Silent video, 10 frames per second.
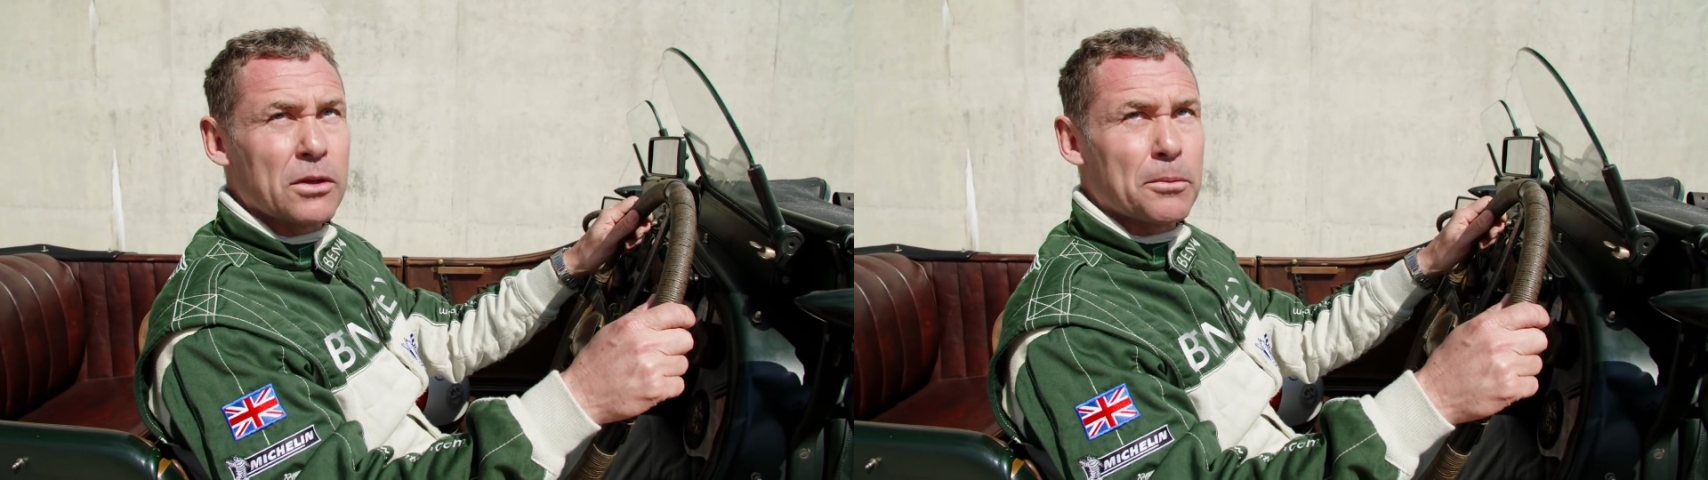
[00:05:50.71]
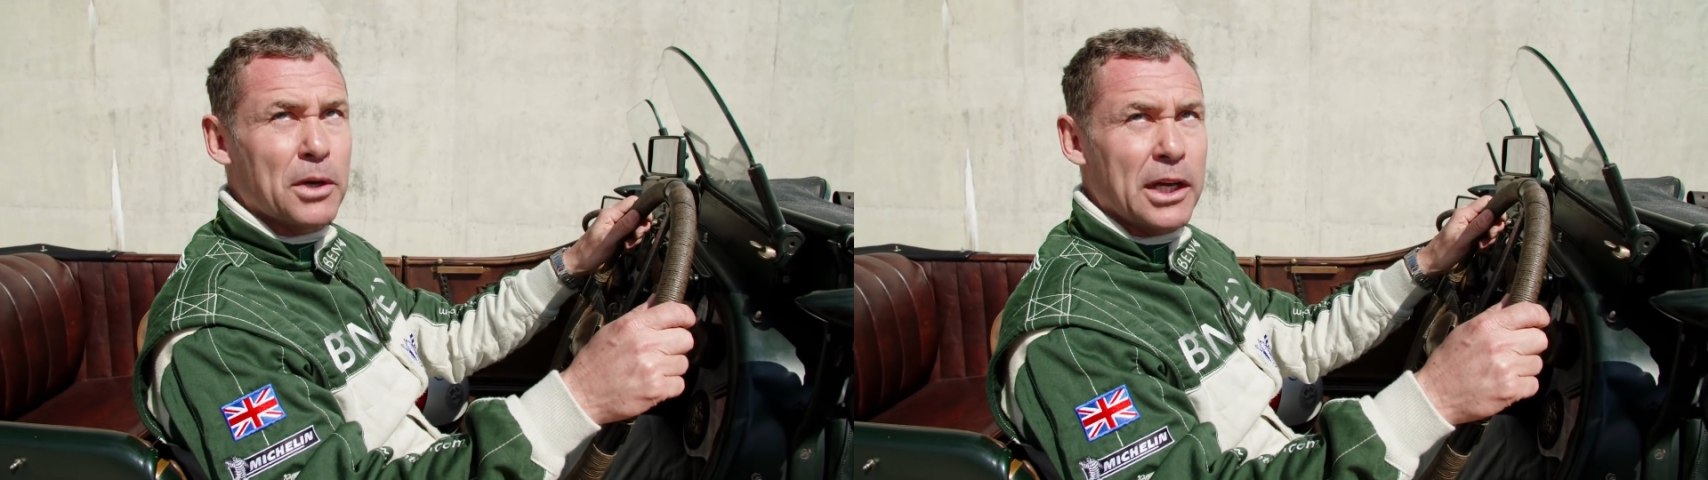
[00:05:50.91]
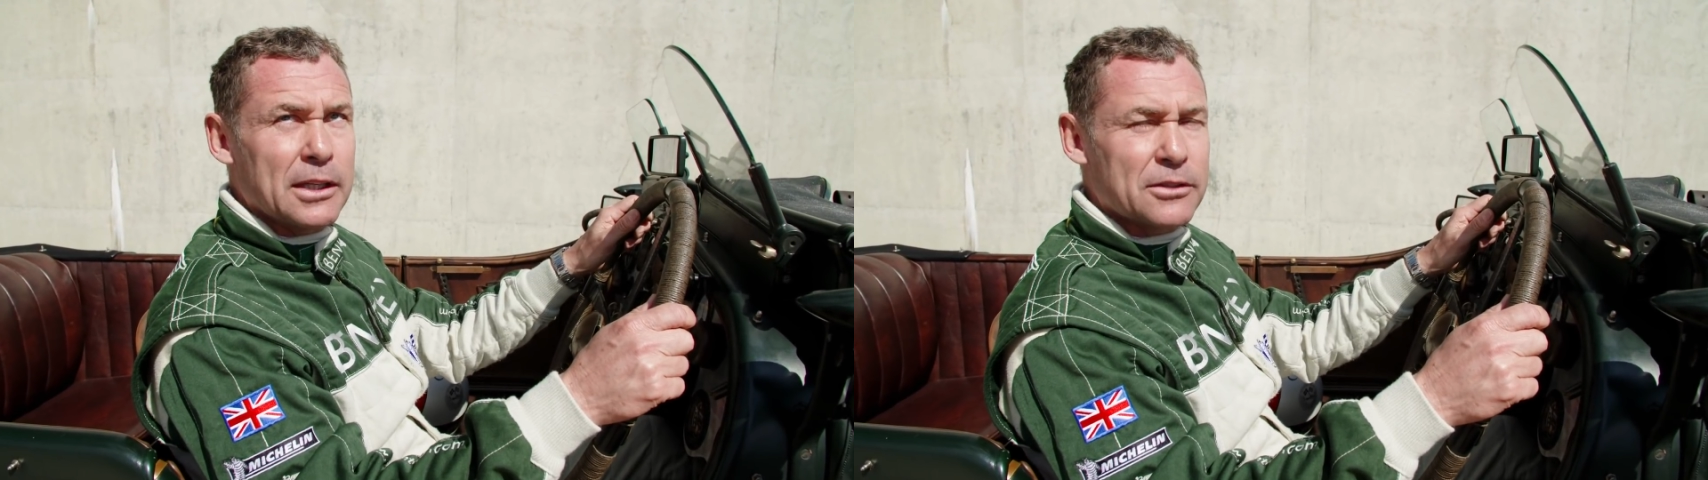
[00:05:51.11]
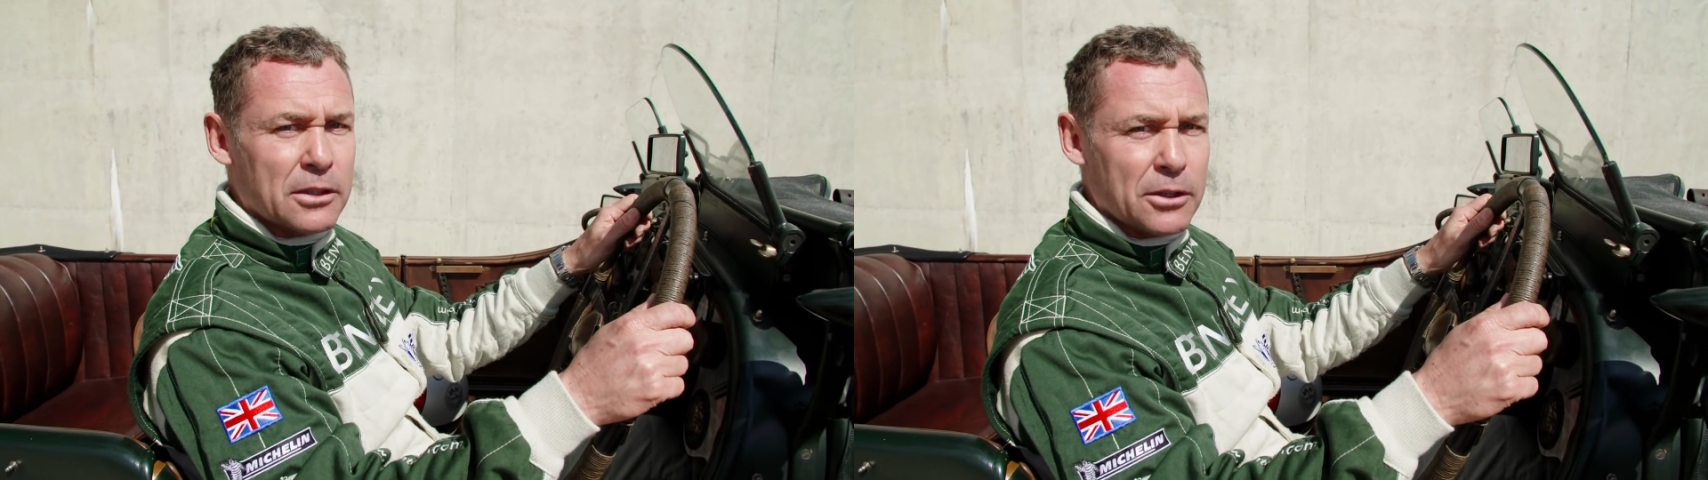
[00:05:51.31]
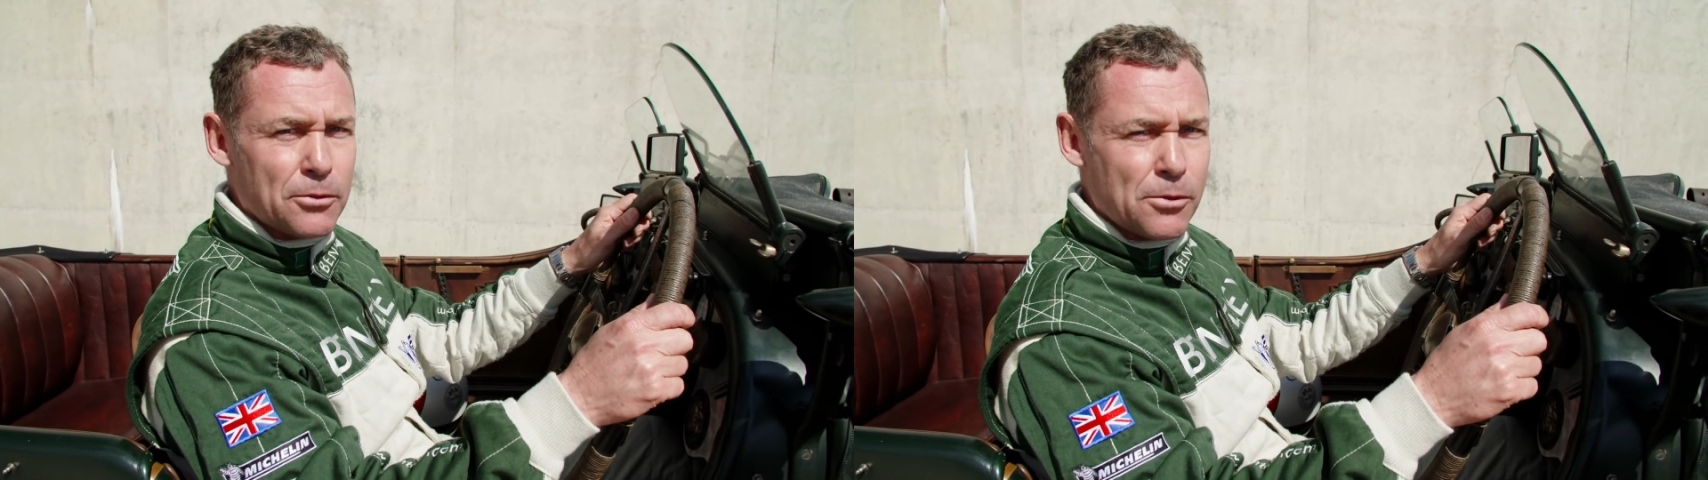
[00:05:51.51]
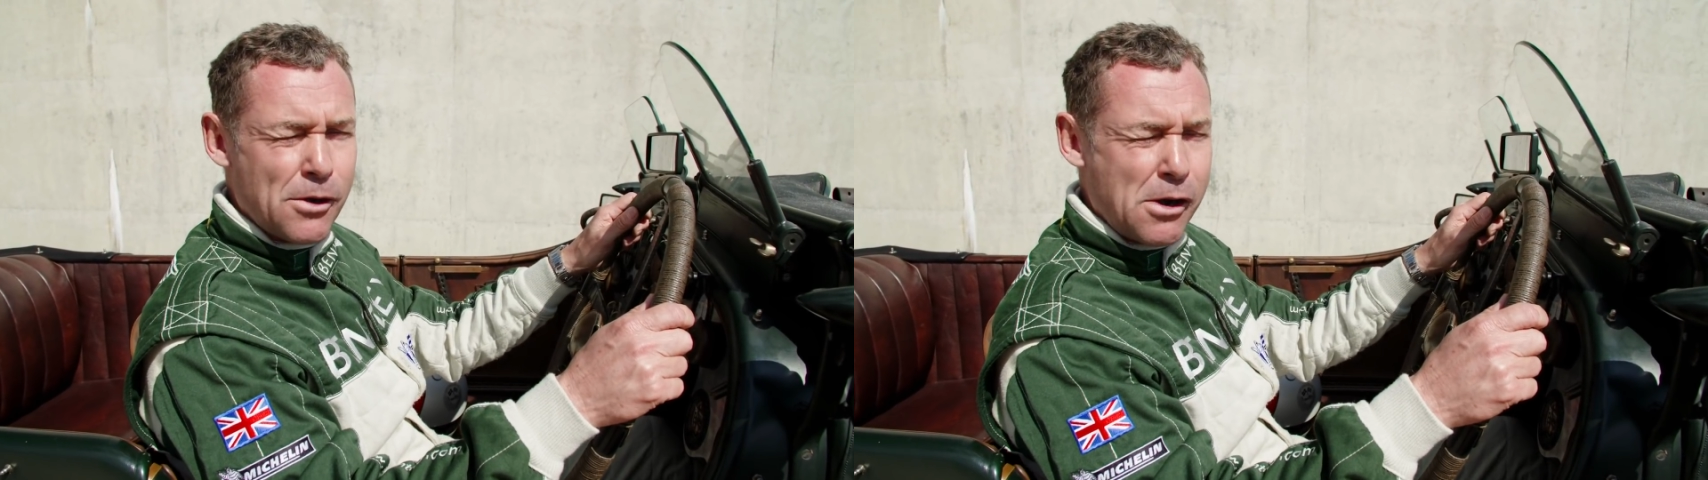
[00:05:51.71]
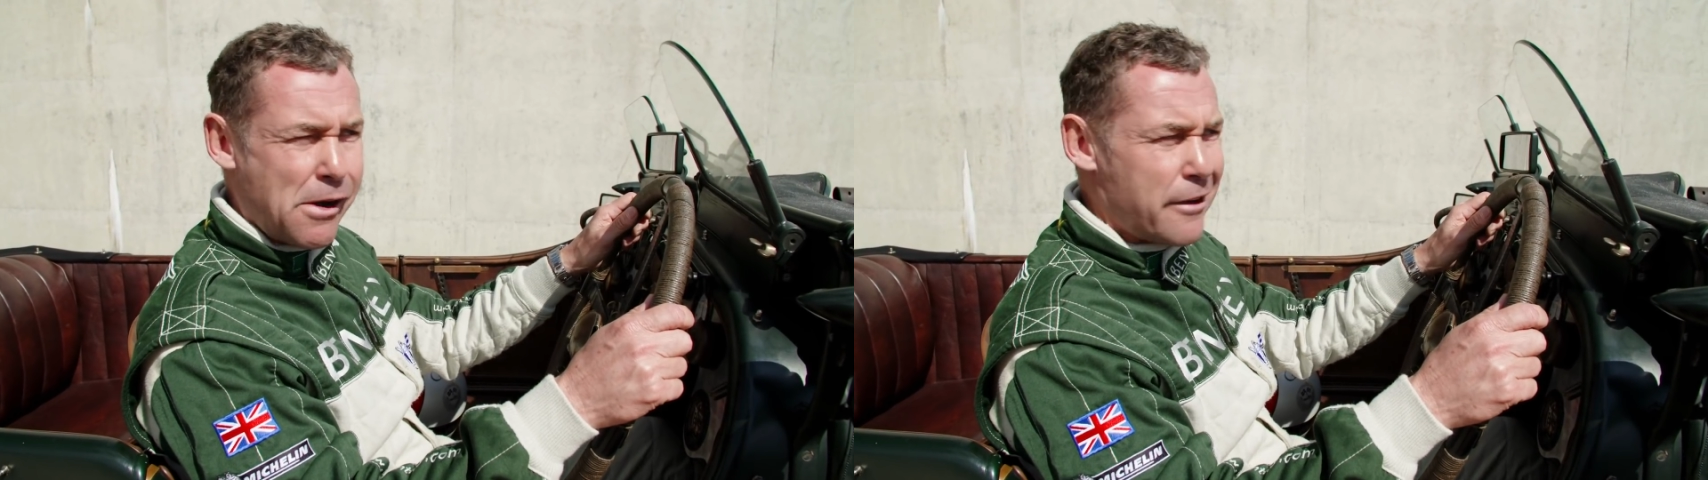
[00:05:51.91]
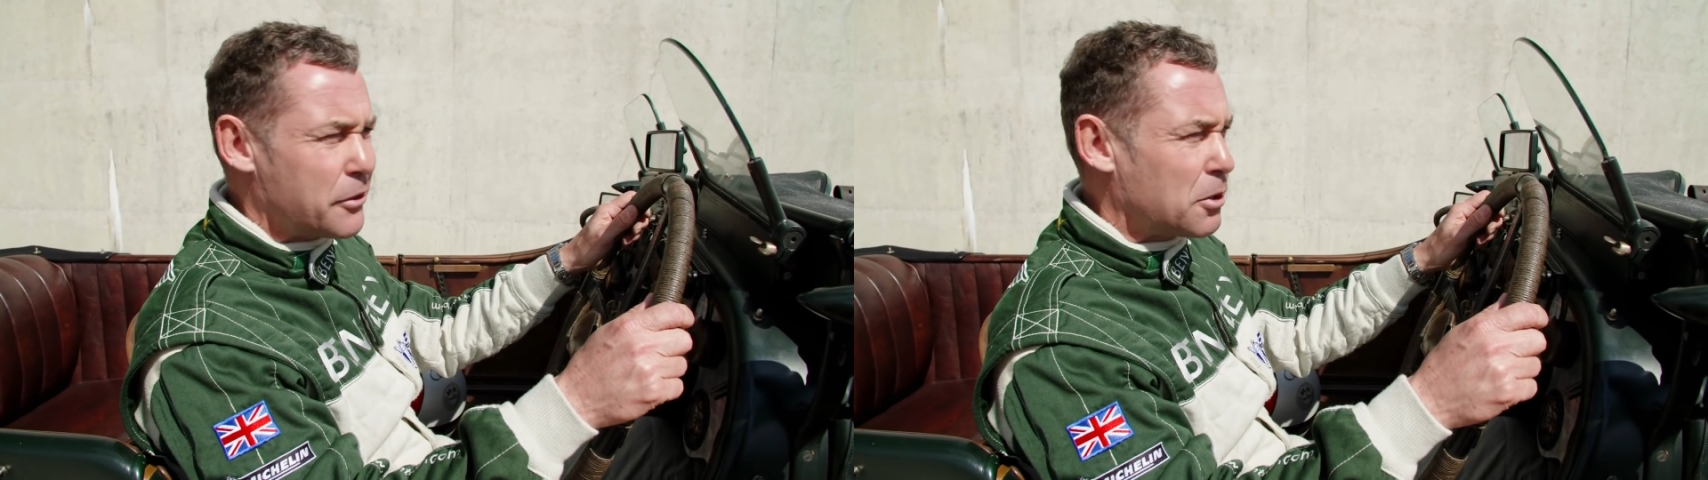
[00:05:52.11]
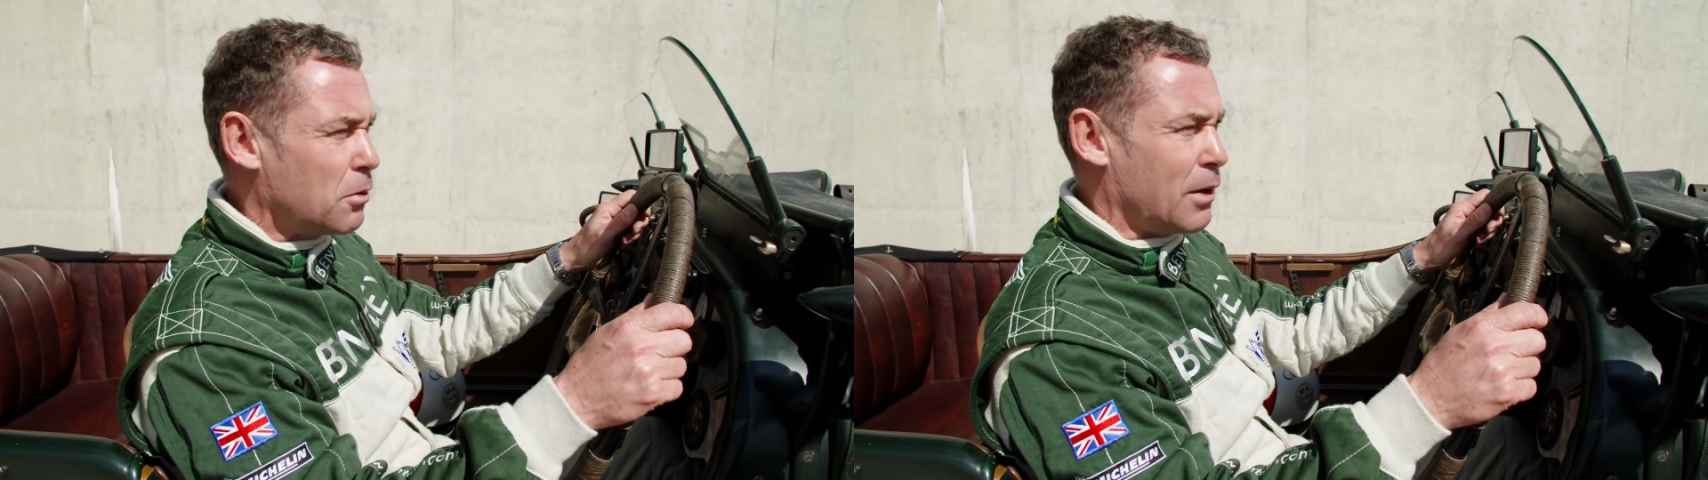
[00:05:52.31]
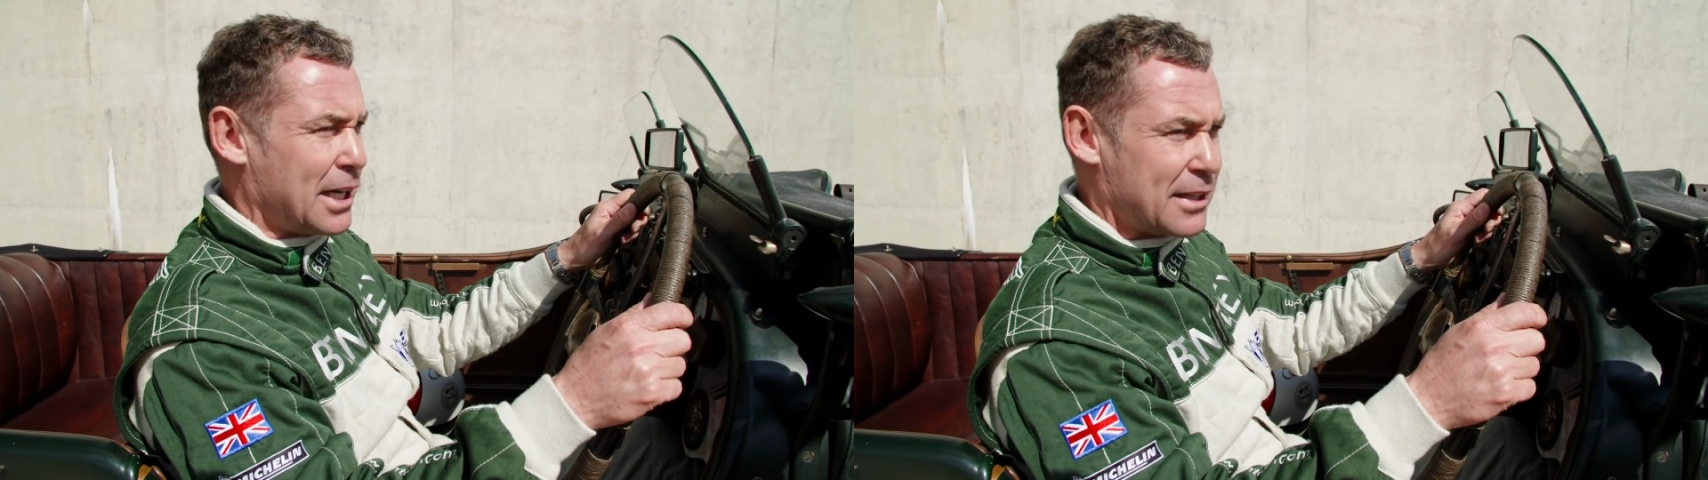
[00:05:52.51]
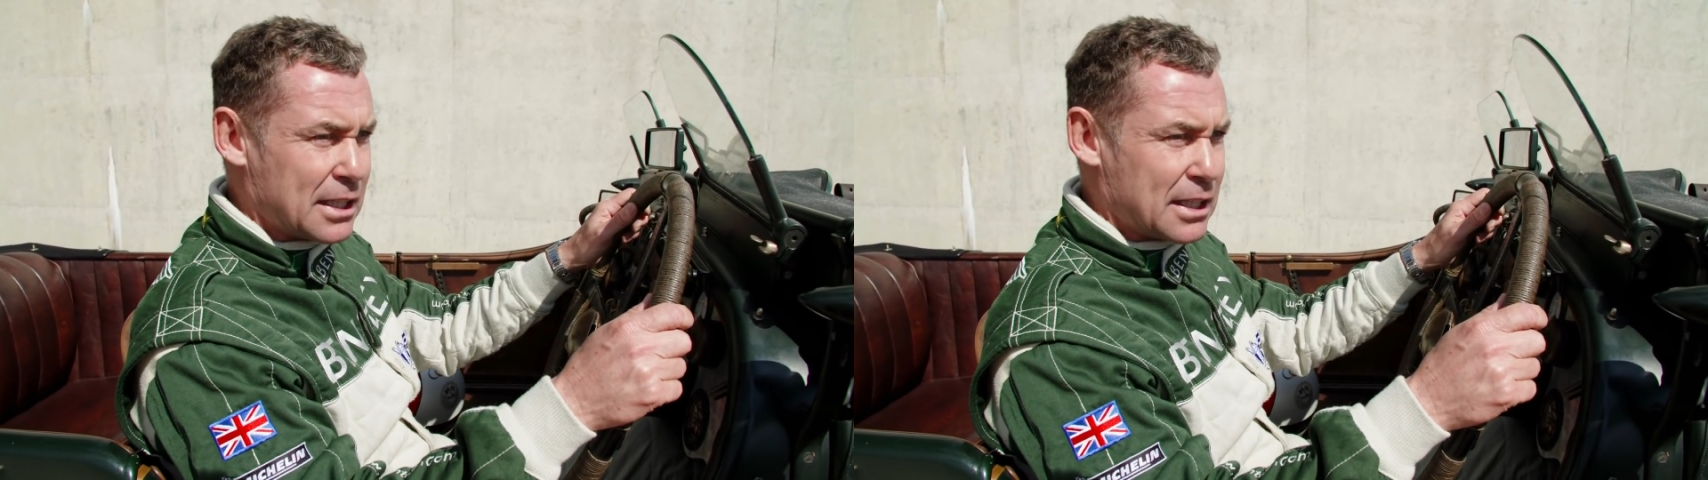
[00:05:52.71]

the brakes and all right,